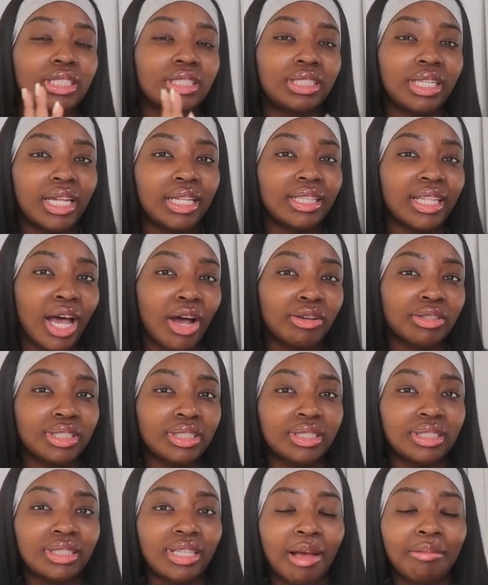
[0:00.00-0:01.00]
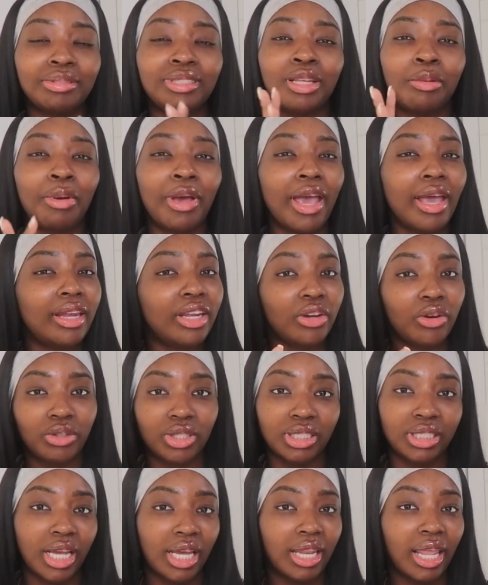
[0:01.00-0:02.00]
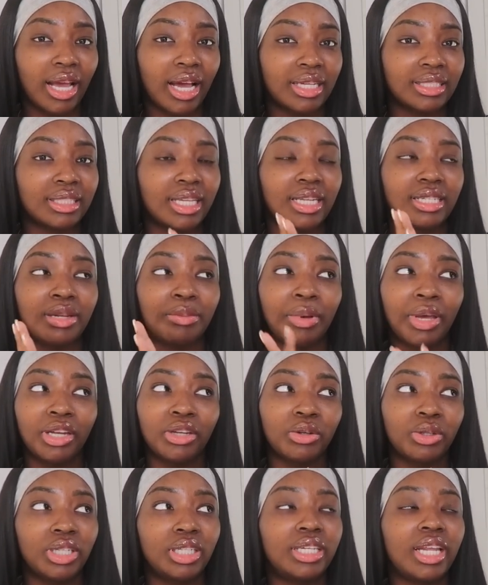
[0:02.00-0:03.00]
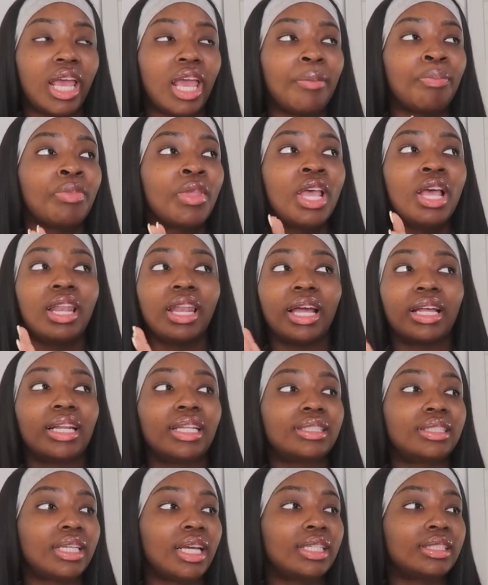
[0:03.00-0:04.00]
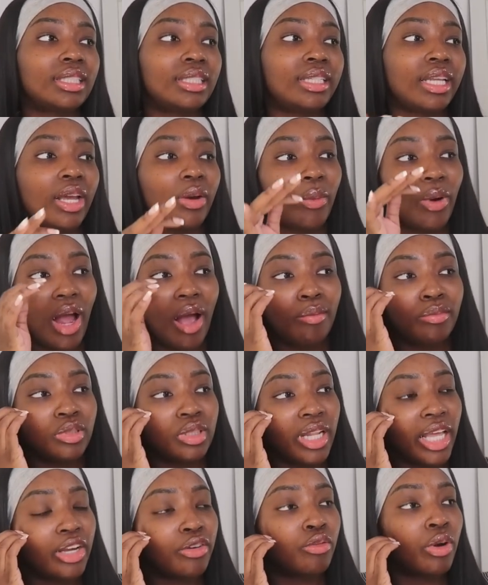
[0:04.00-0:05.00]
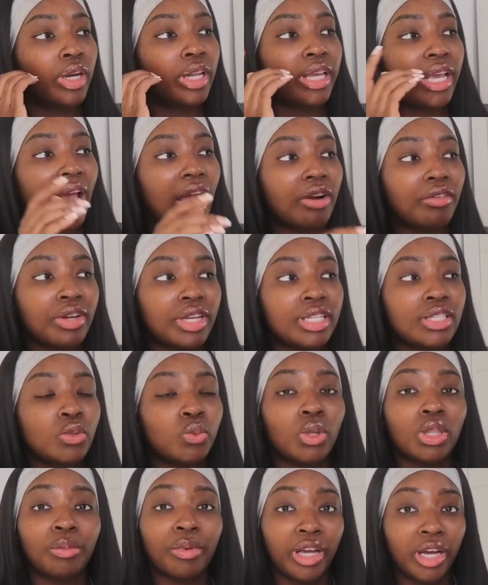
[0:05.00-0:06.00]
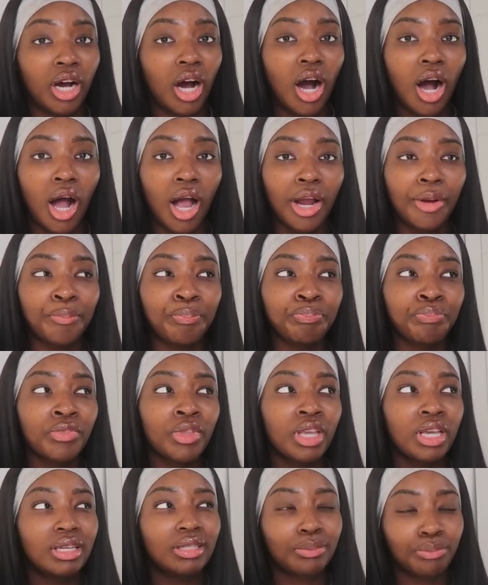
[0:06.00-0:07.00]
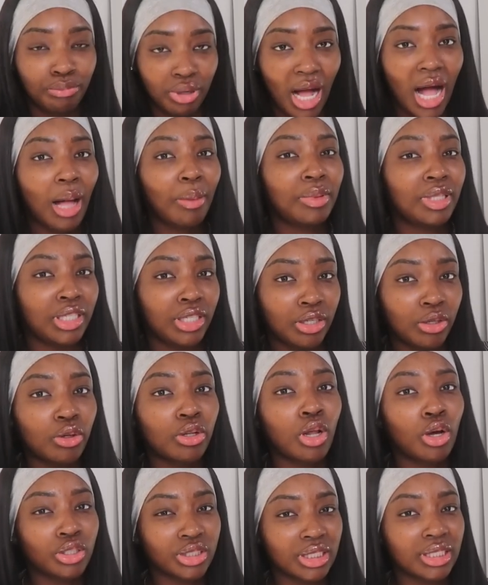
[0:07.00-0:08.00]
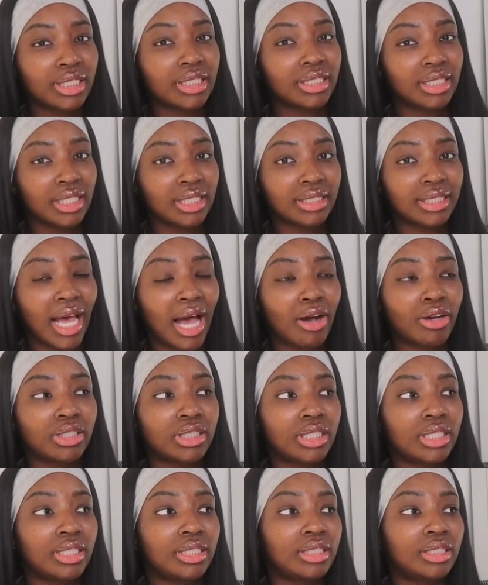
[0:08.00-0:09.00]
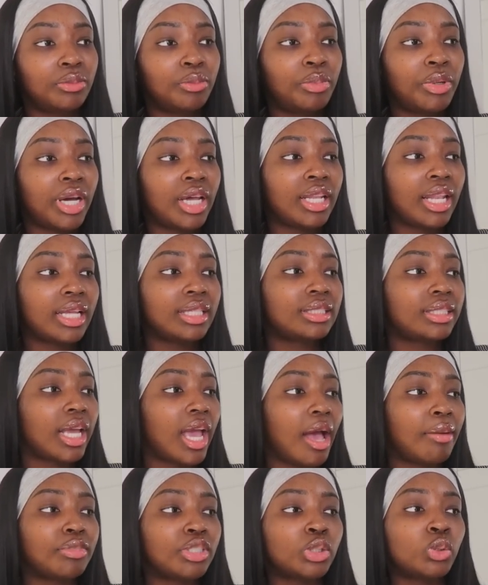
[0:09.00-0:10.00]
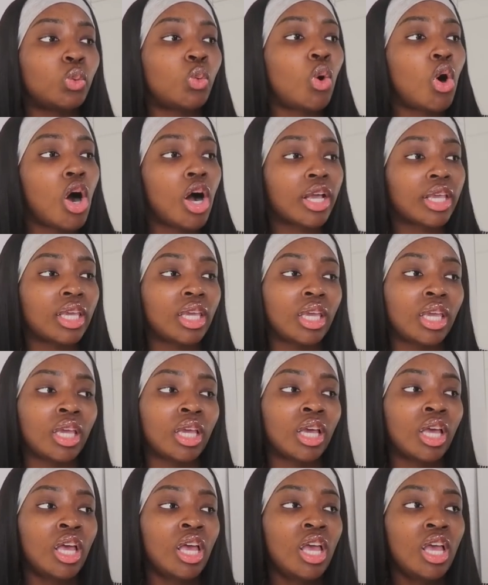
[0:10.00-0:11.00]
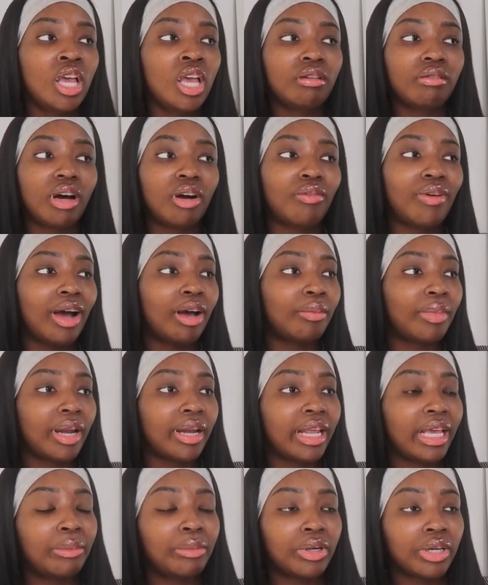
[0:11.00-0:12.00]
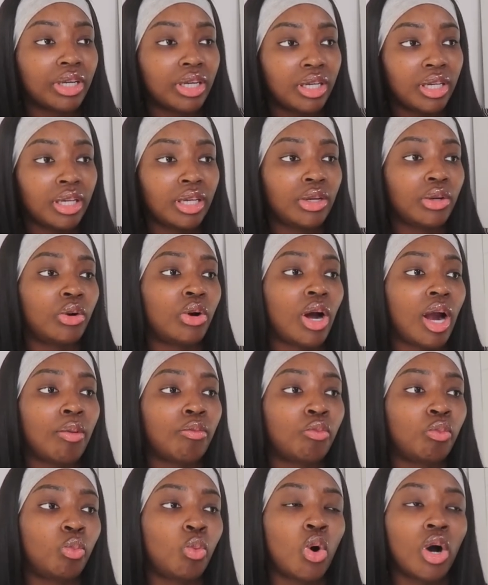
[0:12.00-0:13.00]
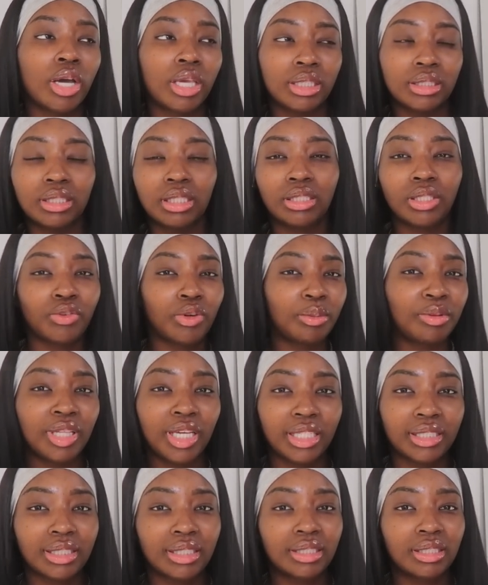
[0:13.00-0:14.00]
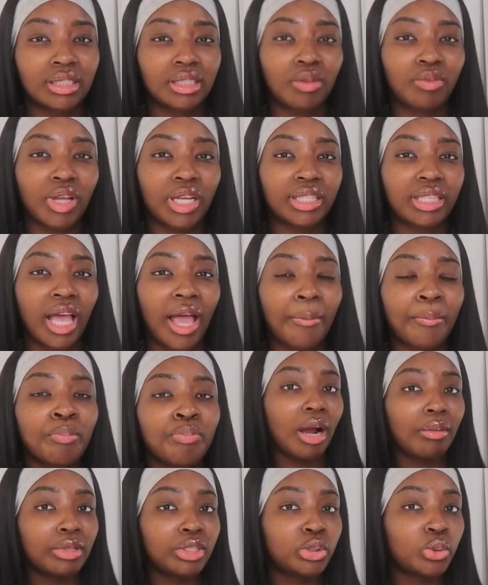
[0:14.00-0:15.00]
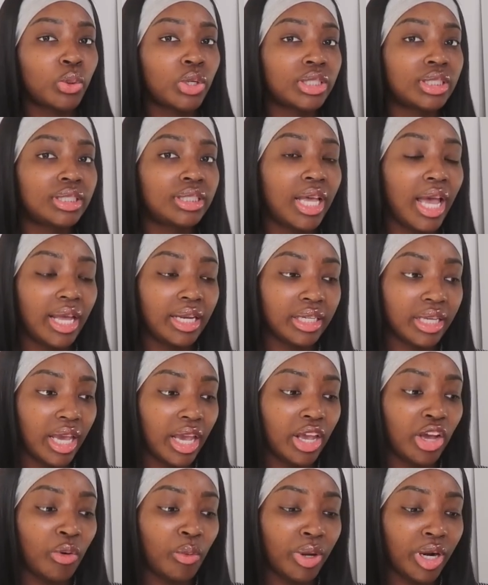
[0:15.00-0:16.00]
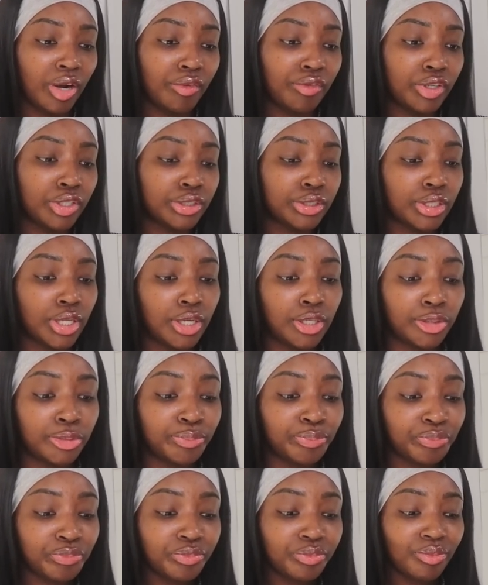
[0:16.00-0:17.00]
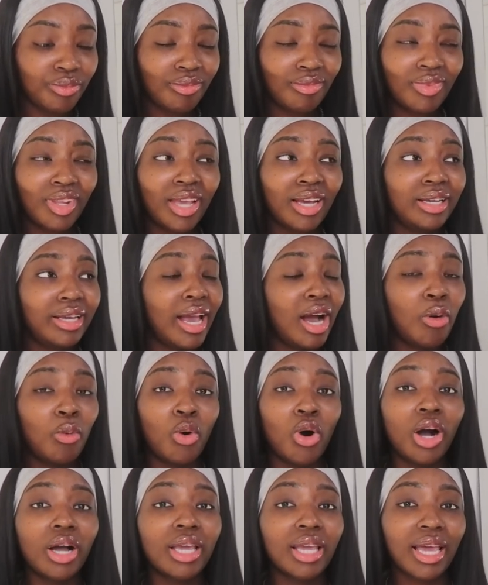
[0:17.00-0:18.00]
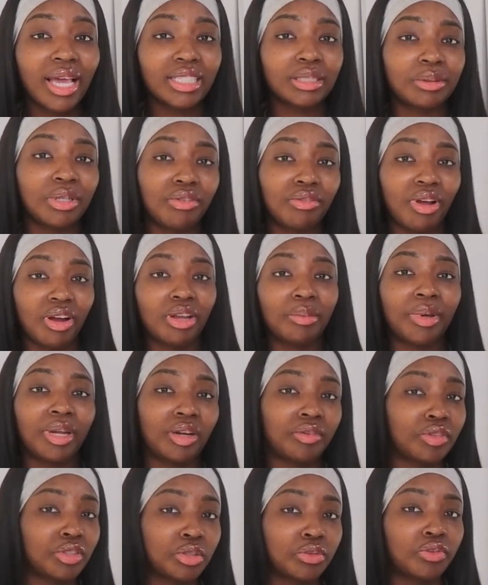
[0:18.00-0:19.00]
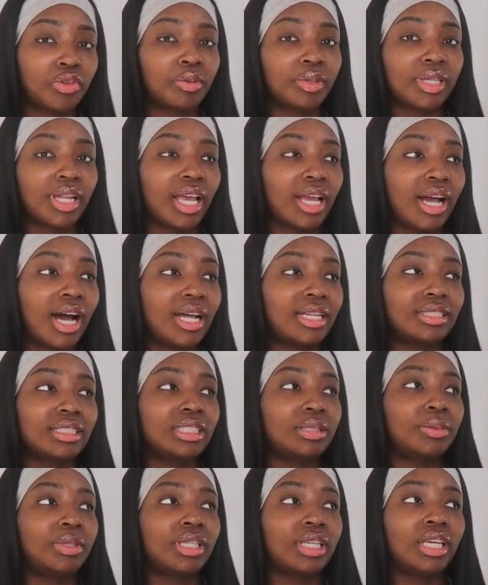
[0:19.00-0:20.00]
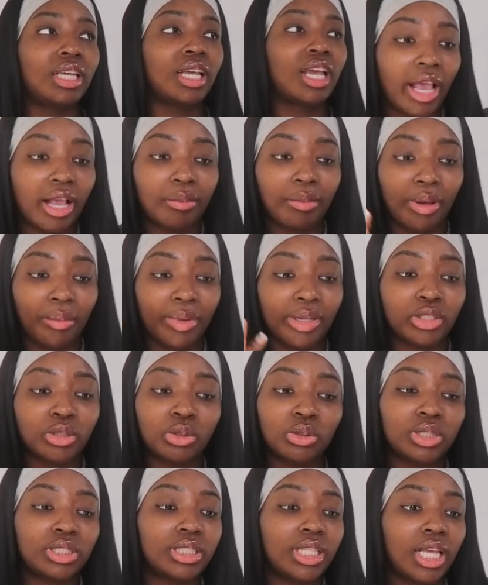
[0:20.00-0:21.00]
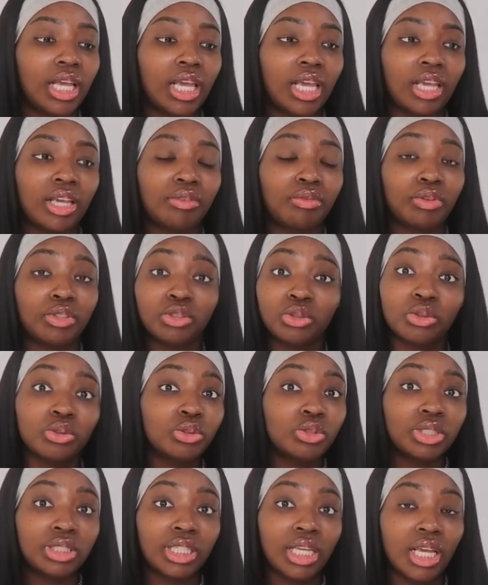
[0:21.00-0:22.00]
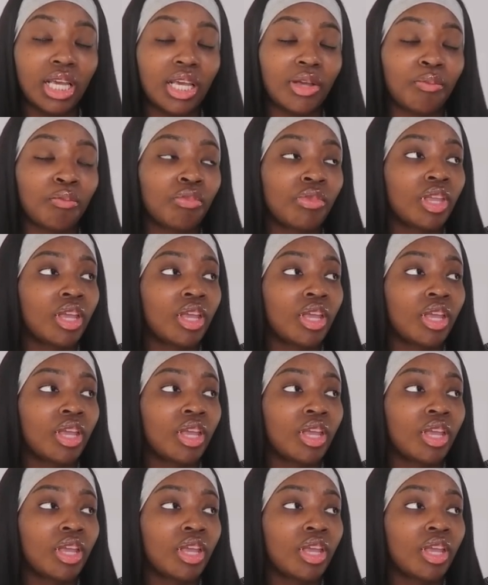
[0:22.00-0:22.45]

to 10,000 steps depending on the day like I said depending on the day like let's say it's a day where I'm like running errands with my car probably closer to the 6,000s but let's say I'm just walking around my neighborhood or I'm walking to different places and stuff like that probably towards 10k or whatever so yeah walking has been very beneficial for me like honestly speaking like my mental state physical state